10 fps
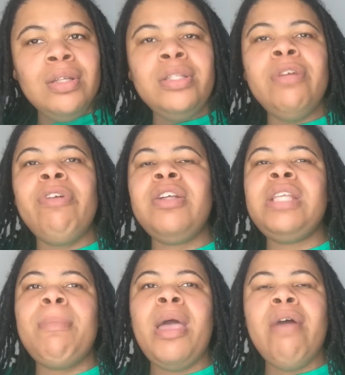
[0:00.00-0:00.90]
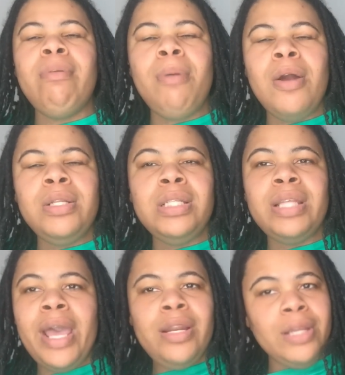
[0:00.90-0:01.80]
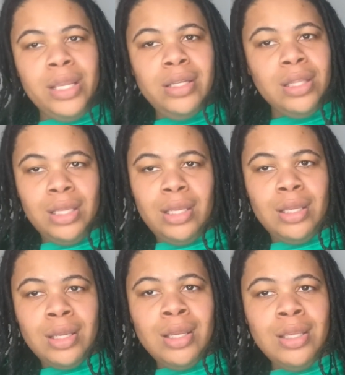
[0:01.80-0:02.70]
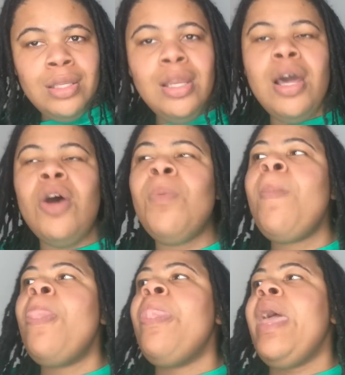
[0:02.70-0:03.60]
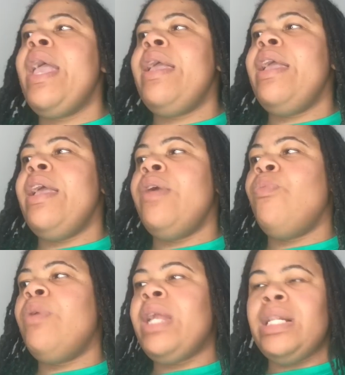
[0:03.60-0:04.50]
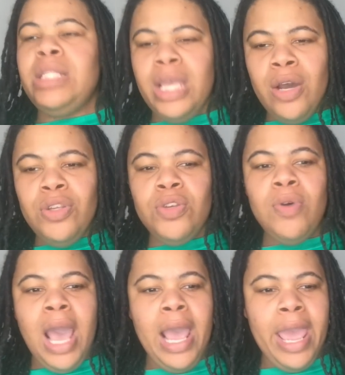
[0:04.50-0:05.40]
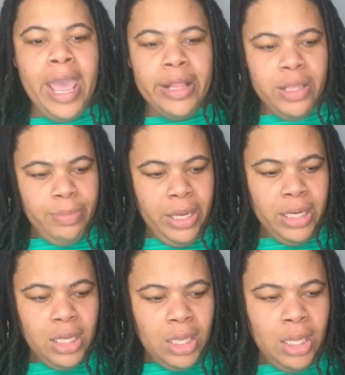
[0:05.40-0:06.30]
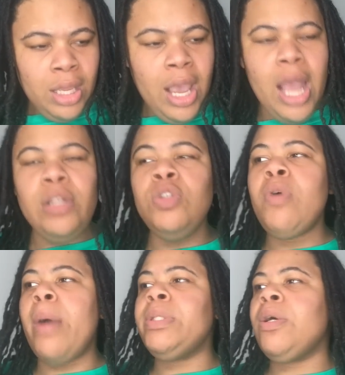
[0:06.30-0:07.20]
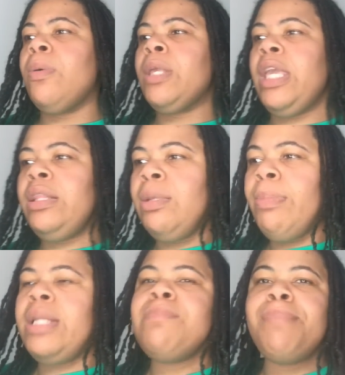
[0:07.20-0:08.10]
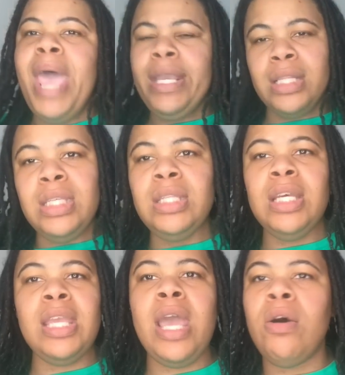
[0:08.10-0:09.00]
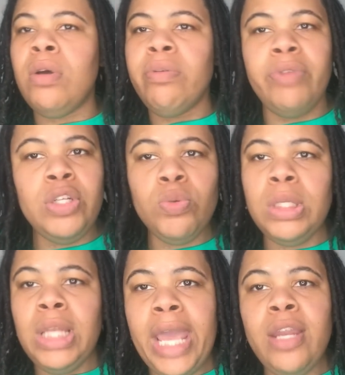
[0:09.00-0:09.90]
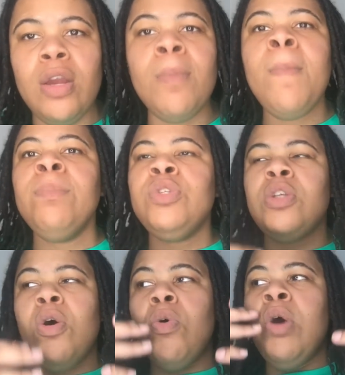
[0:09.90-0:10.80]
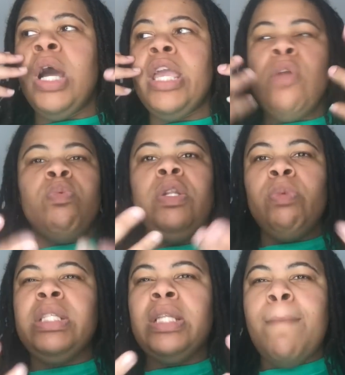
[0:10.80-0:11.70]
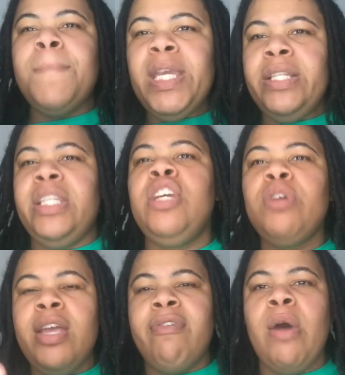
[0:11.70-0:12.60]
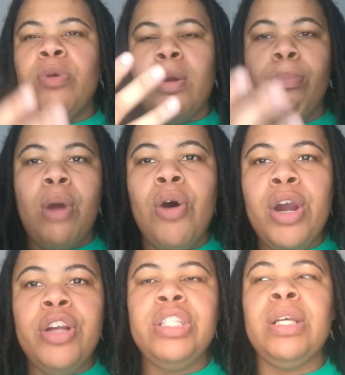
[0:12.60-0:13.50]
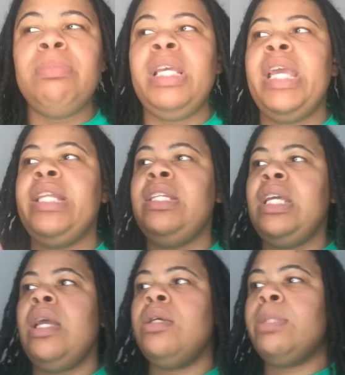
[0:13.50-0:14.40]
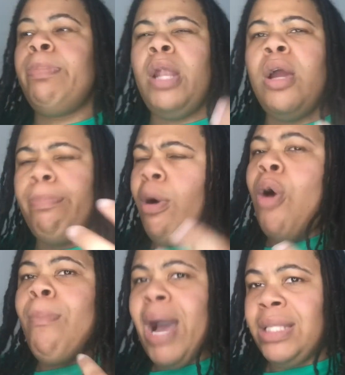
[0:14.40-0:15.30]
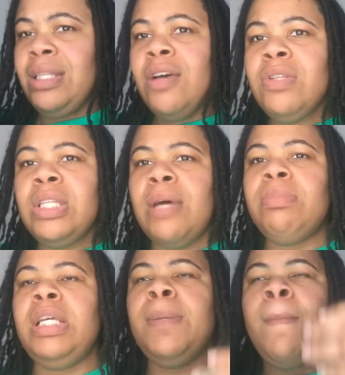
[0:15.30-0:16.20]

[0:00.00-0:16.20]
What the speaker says: The first time I ever bought a designer anything, you know? And when I tell you I had the money, I knew I was gonna get the money back into the account eventually later. So it really wasn't a big deal if I would've brought her something and then bought myself something.